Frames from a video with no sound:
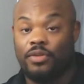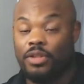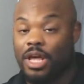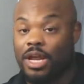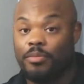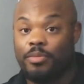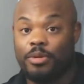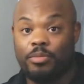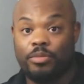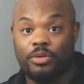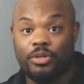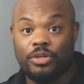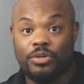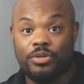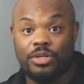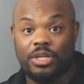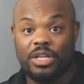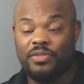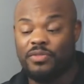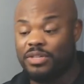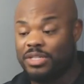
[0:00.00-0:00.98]
A lot of people
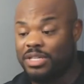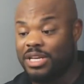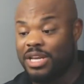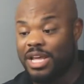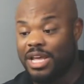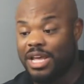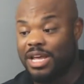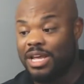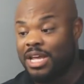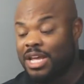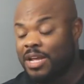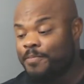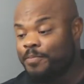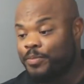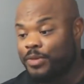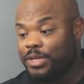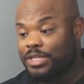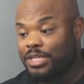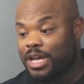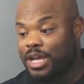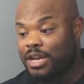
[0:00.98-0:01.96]
use it even today.
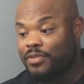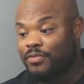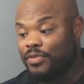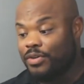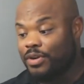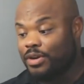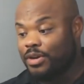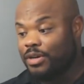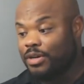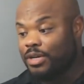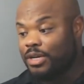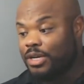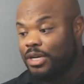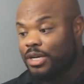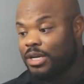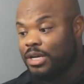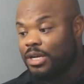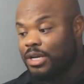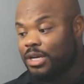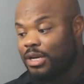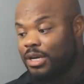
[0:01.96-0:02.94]
It's kind of
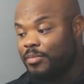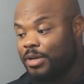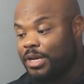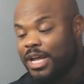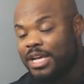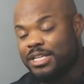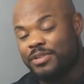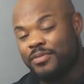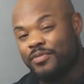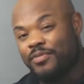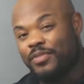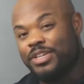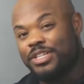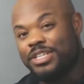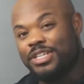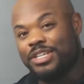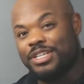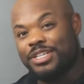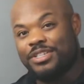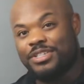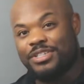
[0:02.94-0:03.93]
it has a
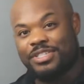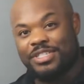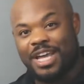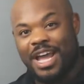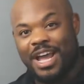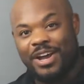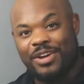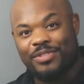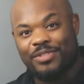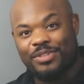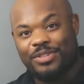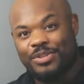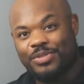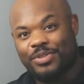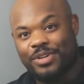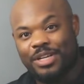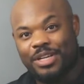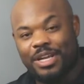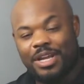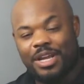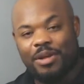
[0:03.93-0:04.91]
vintage sound to
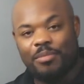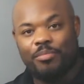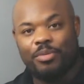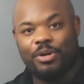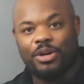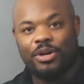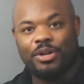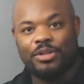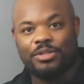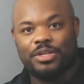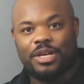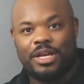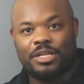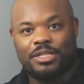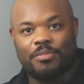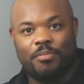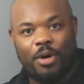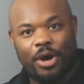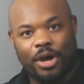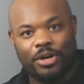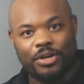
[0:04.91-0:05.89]
it, but it also has
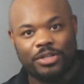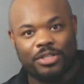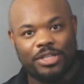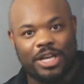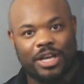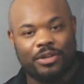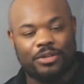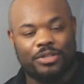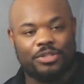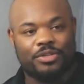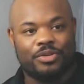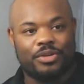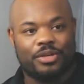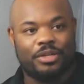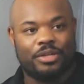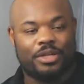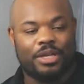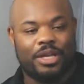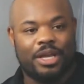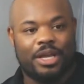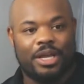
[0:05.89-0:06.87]
a modern sound to it.
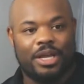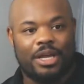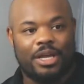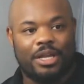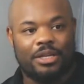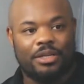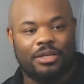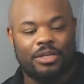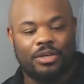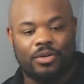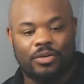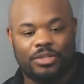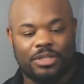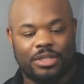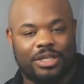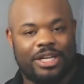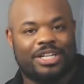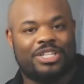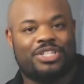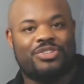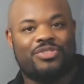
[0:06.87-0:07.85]
And, you know, it's
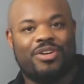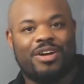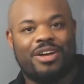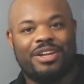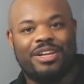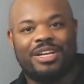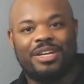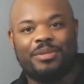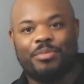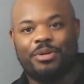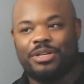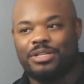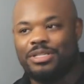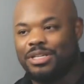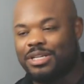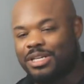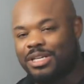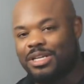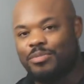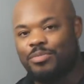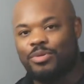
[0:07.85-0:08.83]
electronic, but it's a
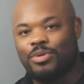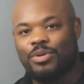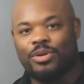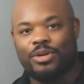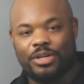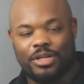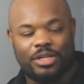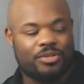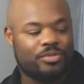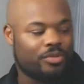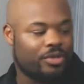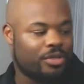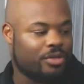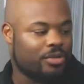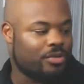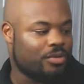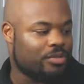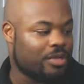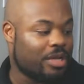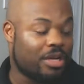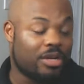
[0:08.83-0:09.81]
keyboard, and it's really
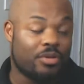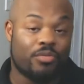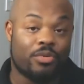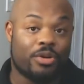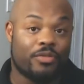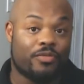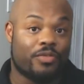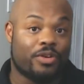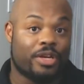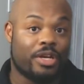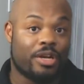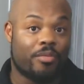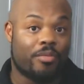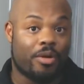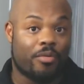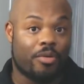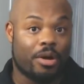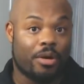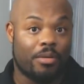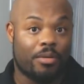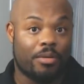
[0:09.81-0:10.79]
cool. So I didn't want to forget
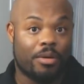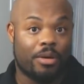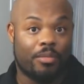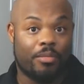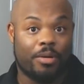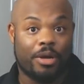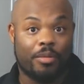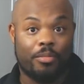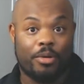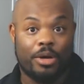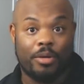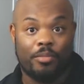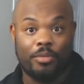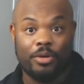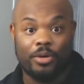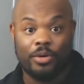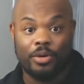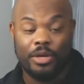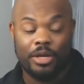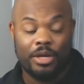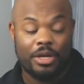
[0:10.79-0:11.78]
about Bob Moog.